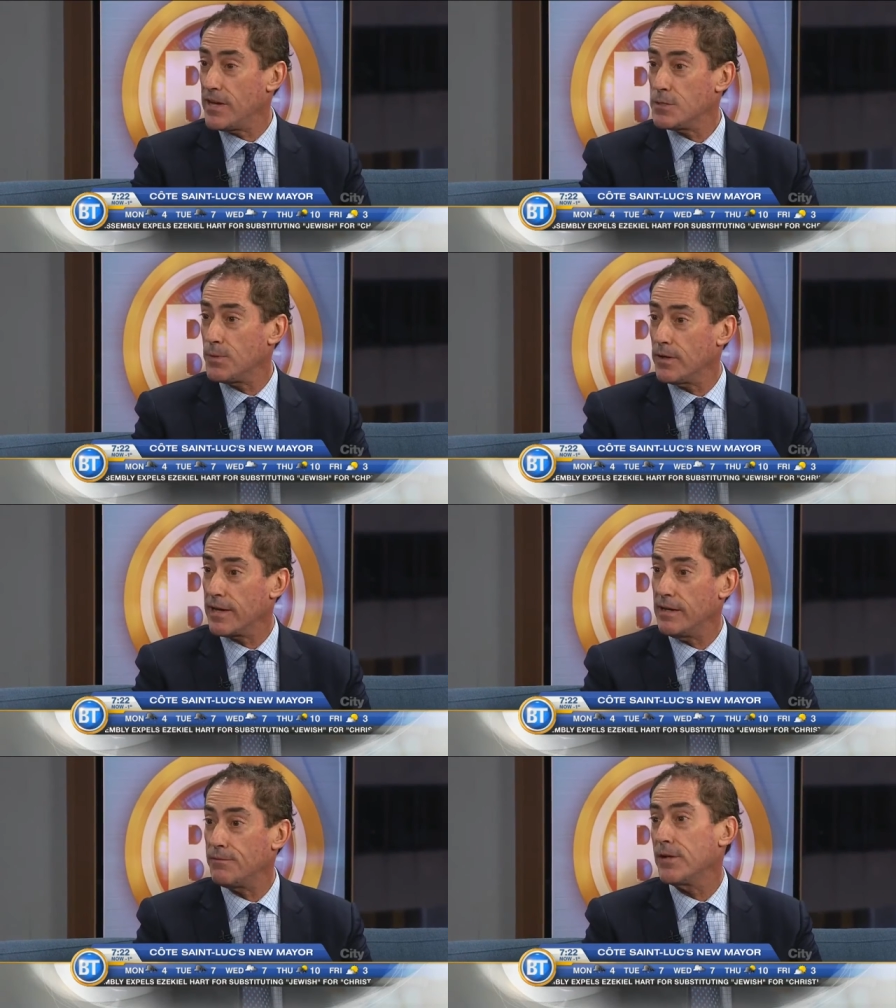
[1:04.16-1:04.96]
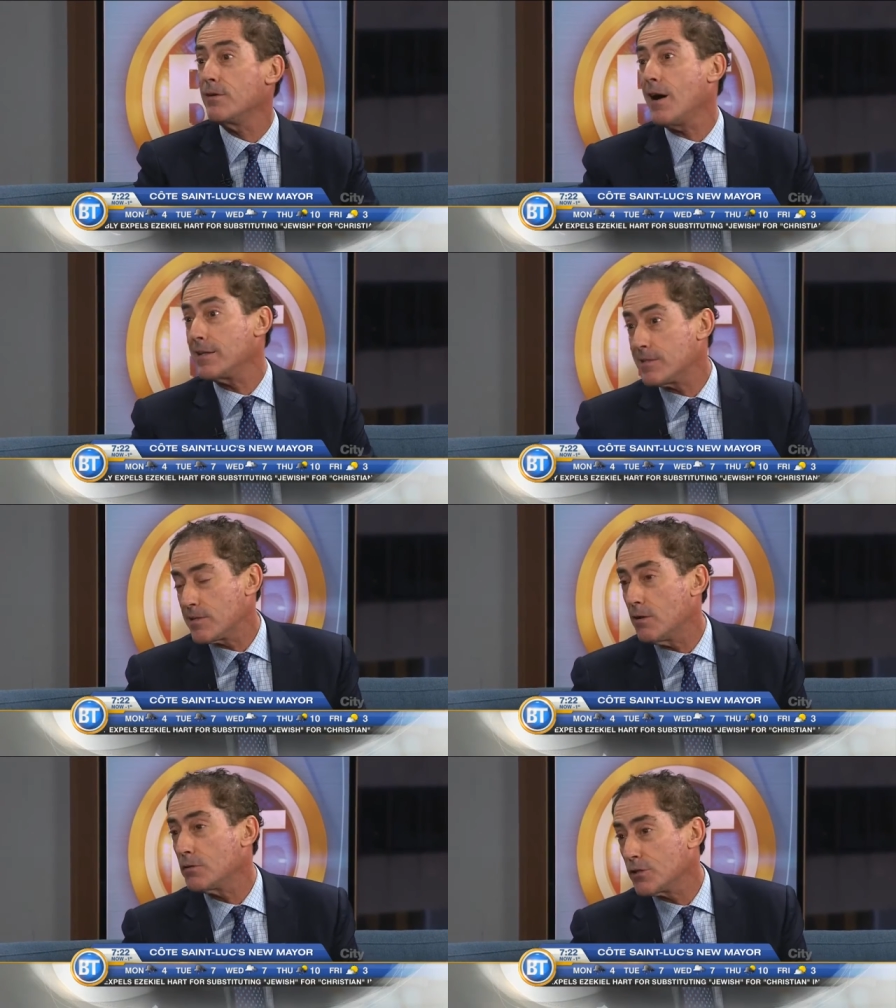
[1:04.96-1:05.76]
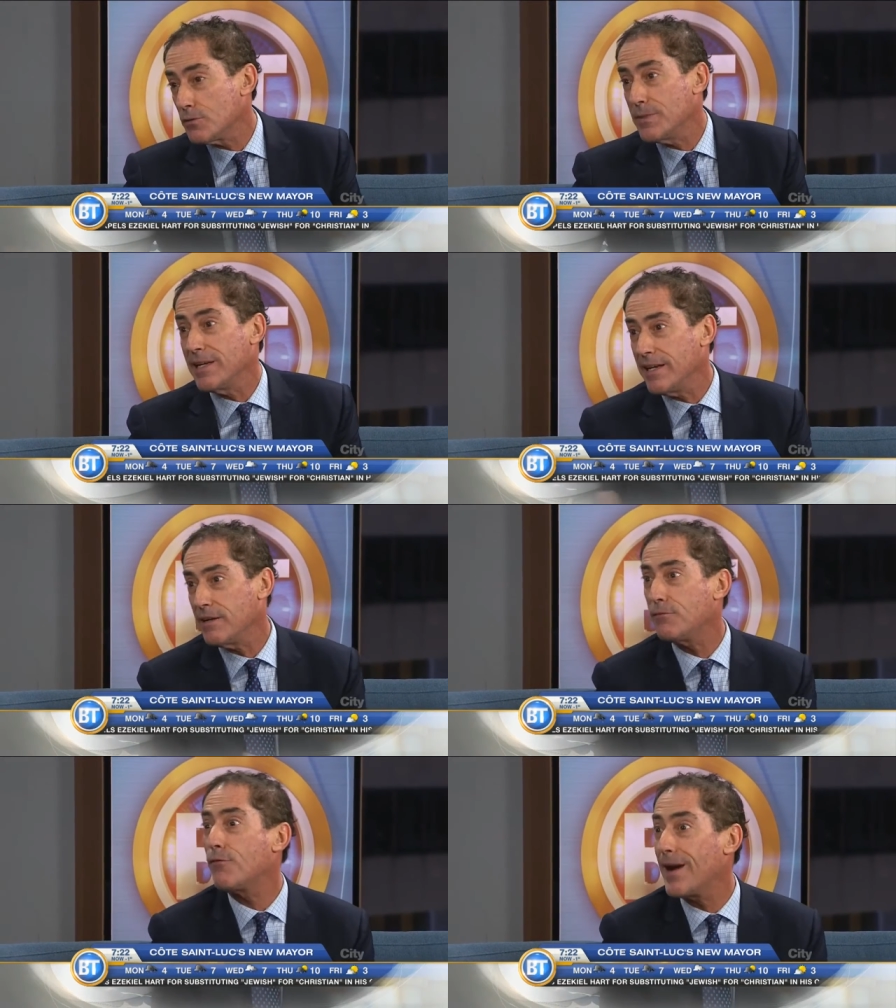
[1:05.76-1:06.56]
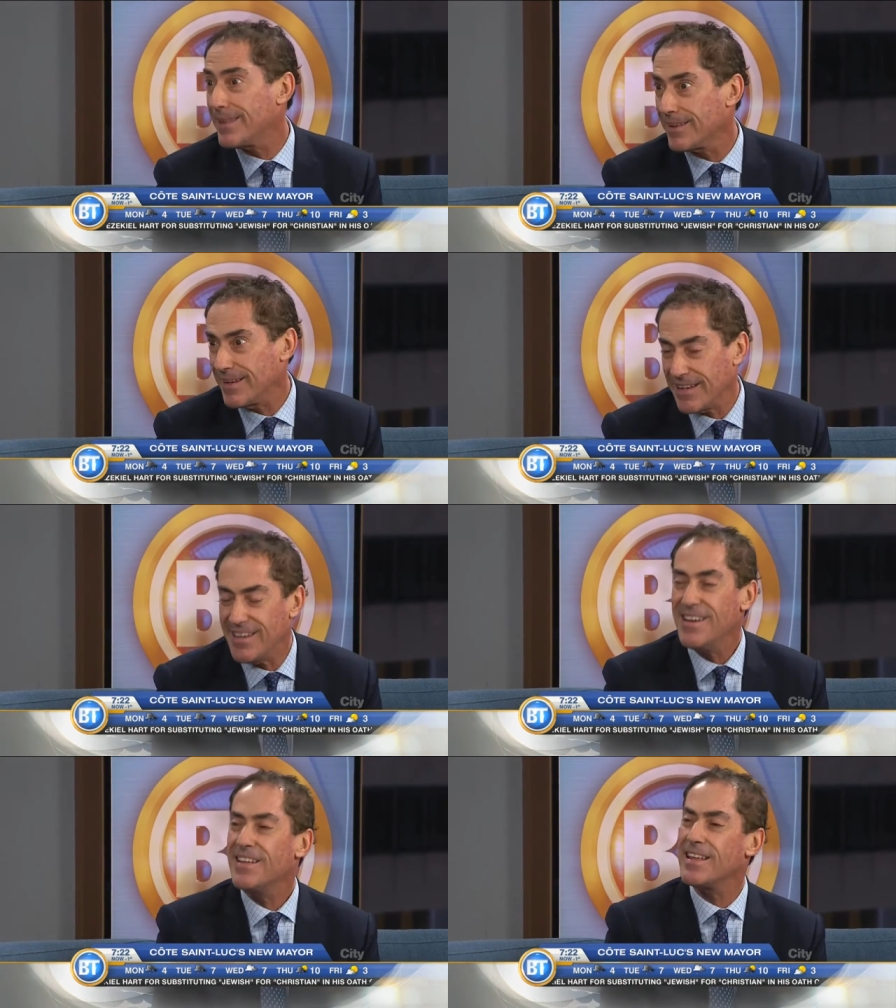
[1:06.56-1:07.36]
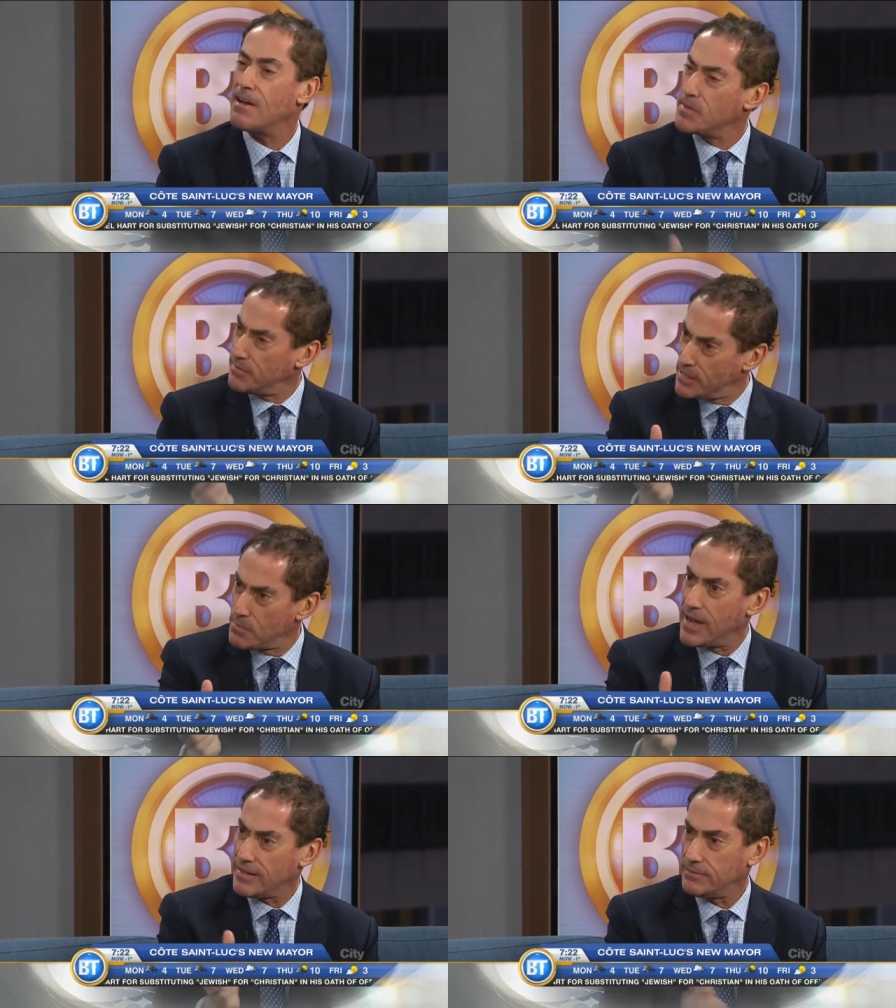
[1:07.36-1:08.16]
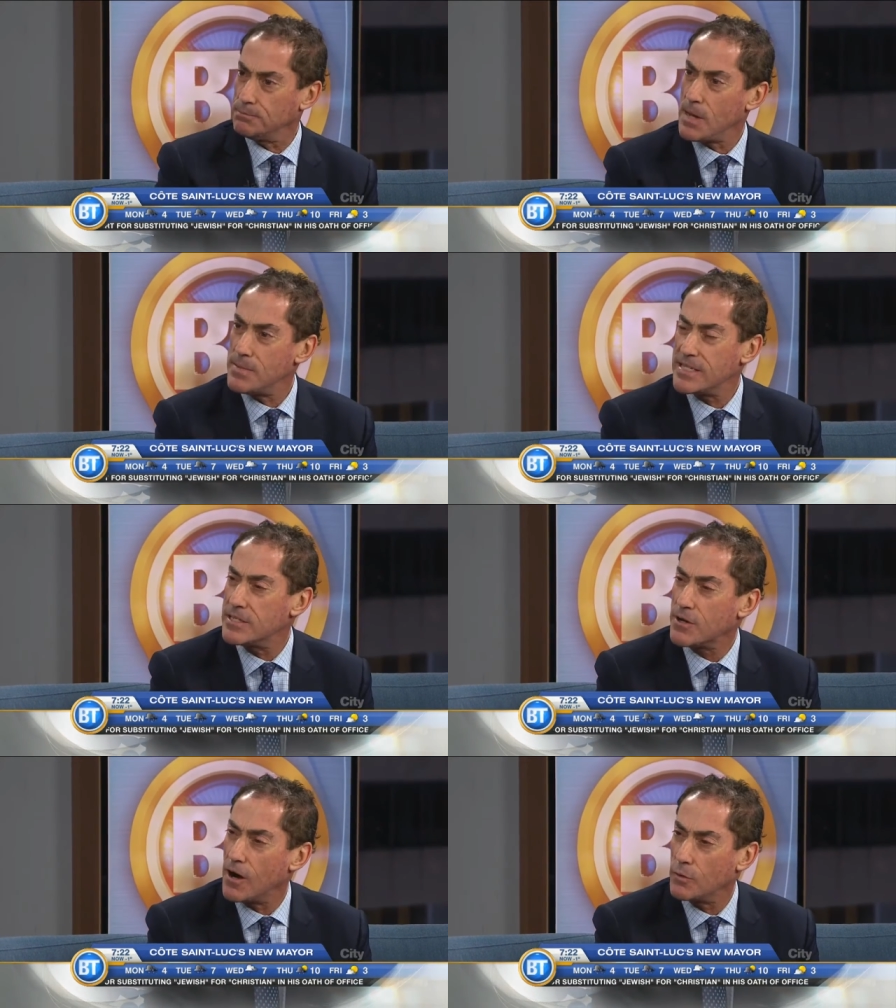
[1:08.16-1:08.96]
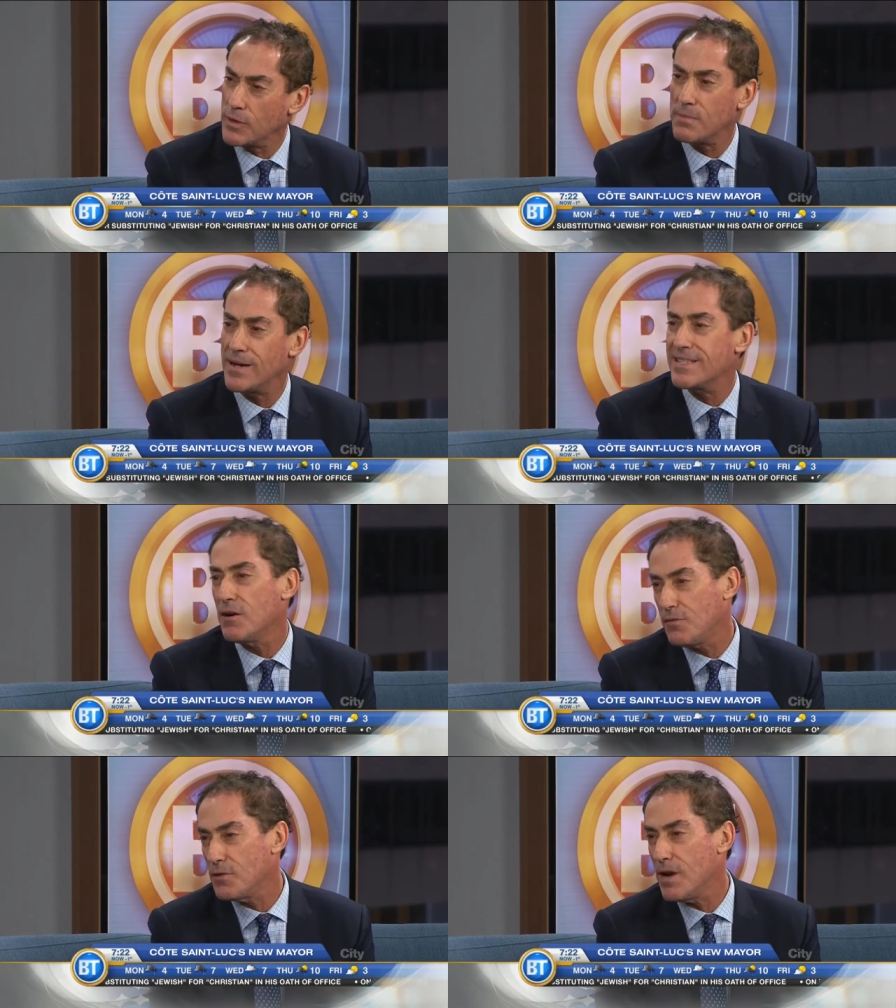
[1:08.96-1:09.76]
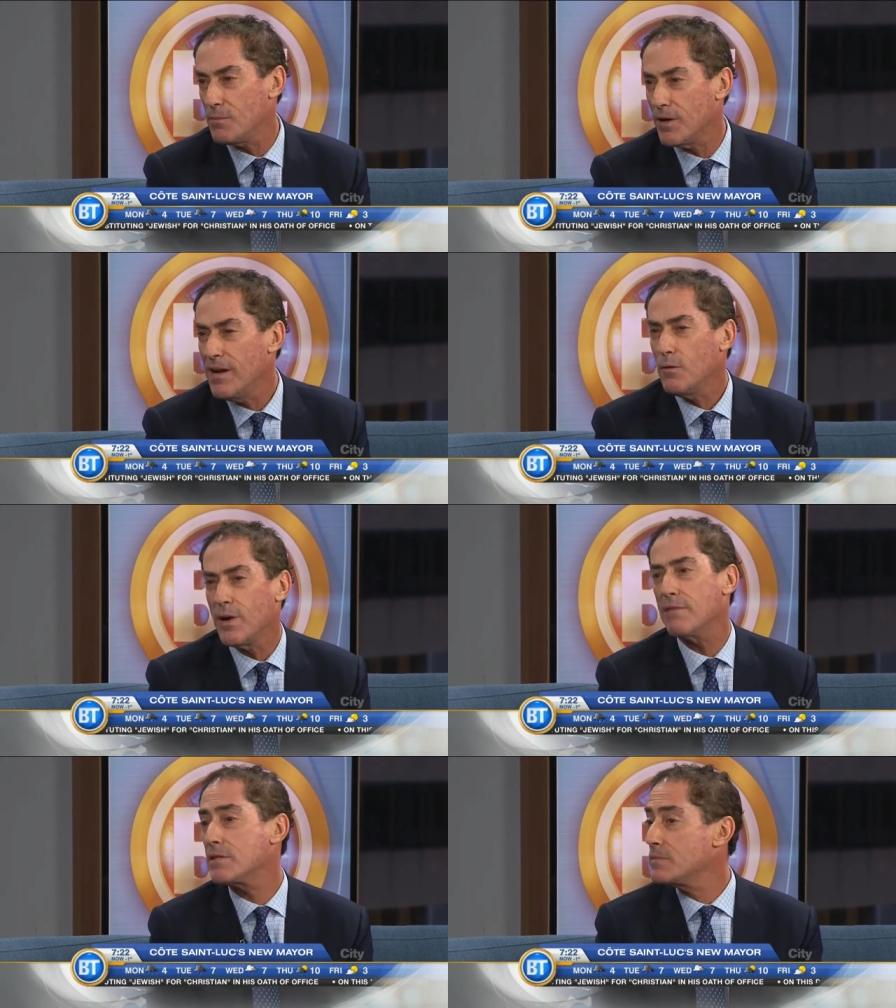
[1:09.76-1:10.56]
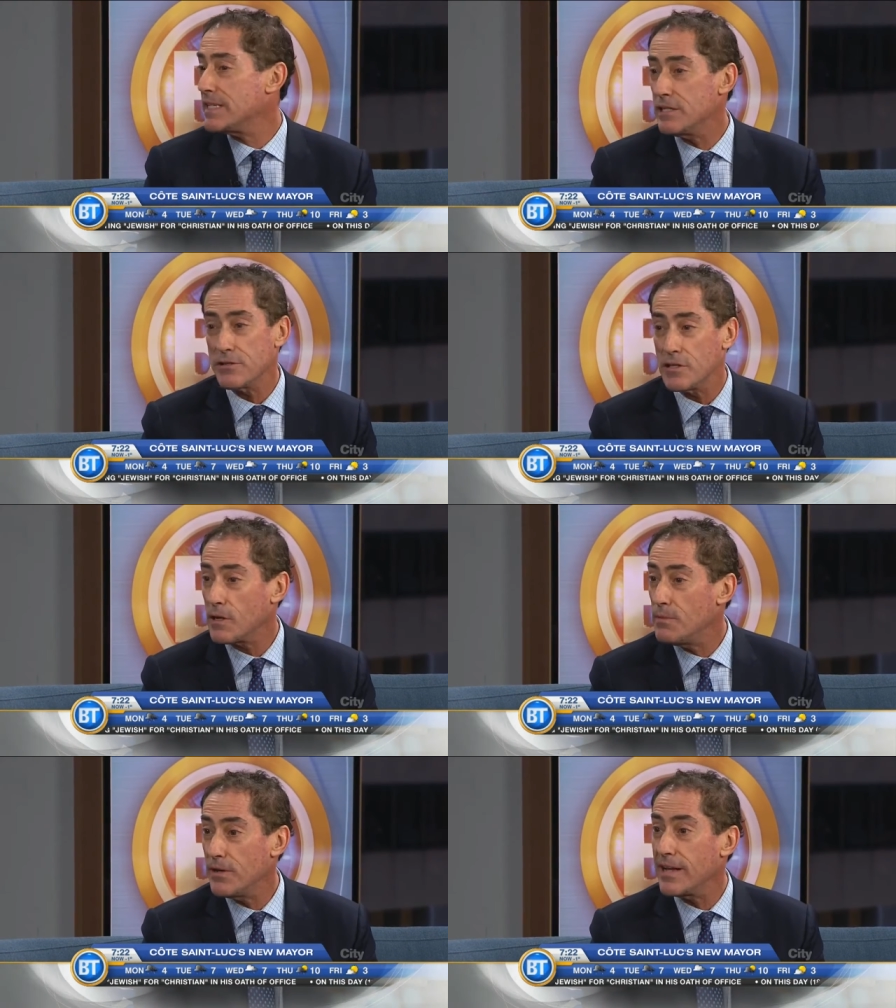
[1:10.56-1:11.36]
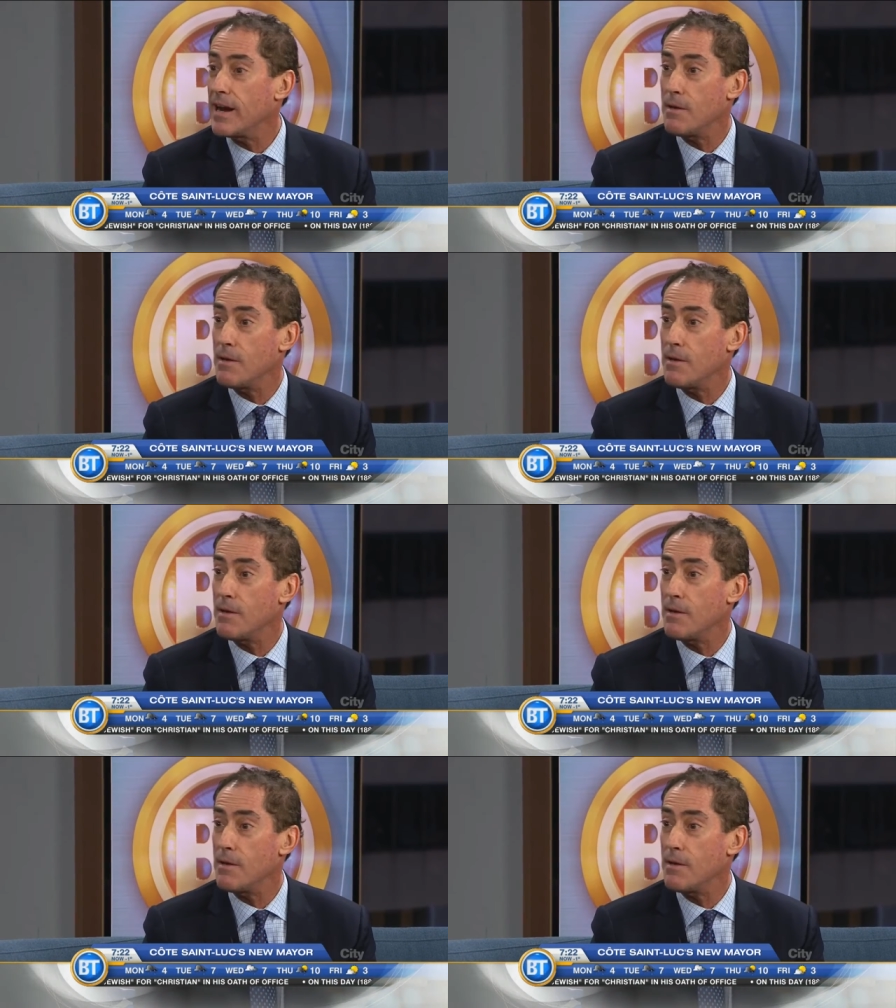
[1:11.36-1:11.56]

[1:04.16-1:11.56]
Facebook, and if you're not social media friendly, then I'm giving them my, my business card with my cell phone number. We have some seniors in the community, and